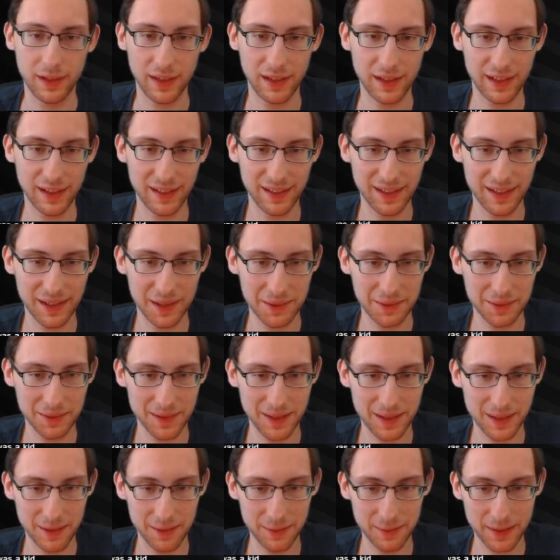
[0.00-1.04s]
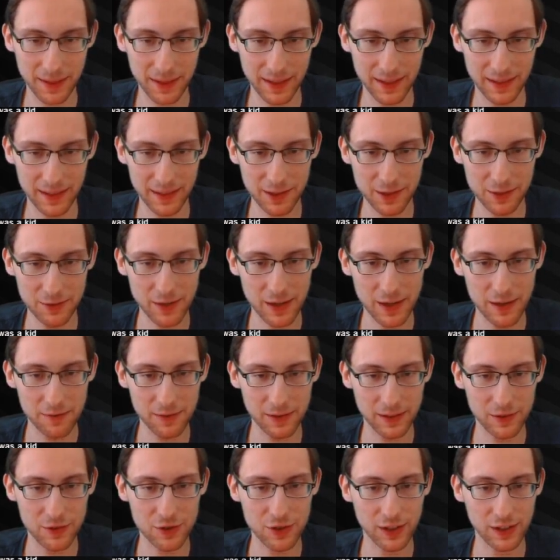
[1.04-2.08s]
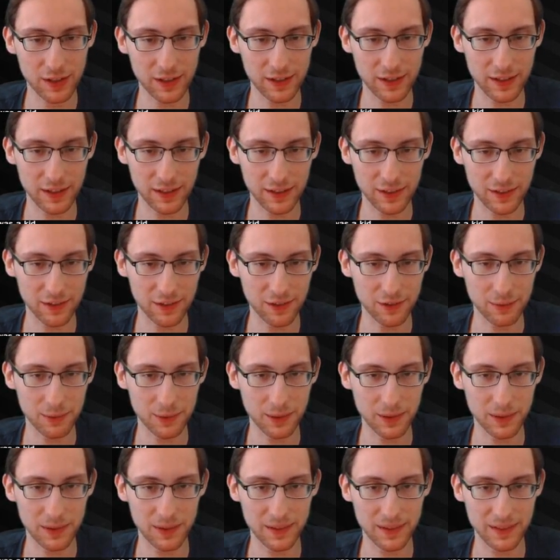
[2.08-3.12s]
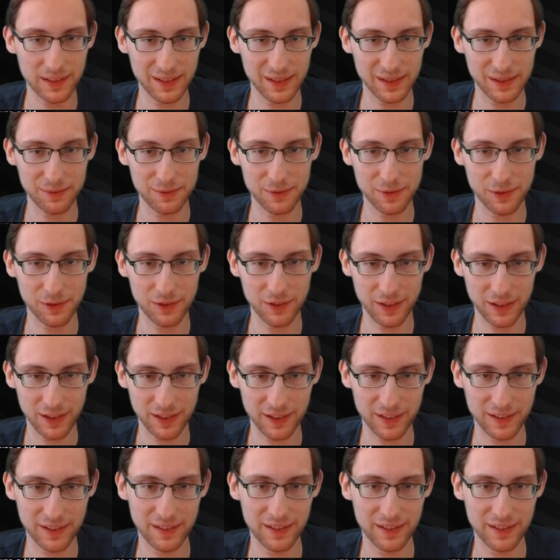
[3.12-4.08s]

Yeah, now, now I'm kinda craving chicken nuggets as well, I have to say.